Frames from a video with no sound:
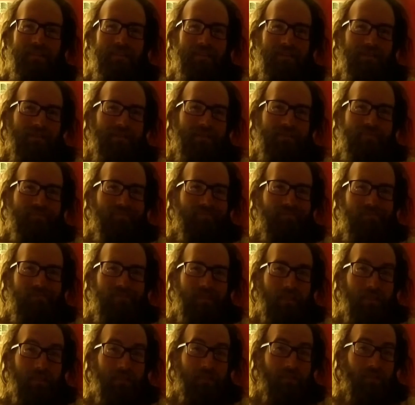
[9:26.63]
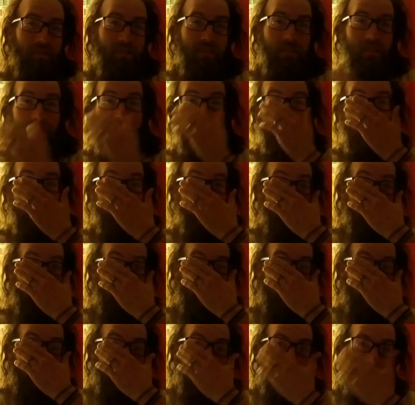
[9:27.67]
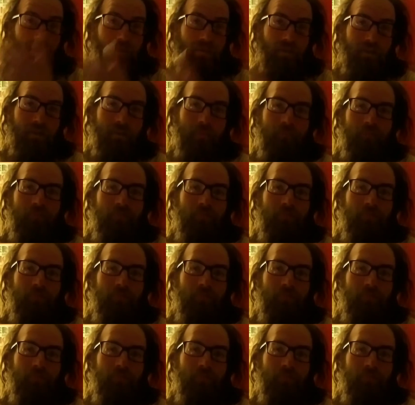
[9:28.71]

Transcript: it really doesn't take that much to get started,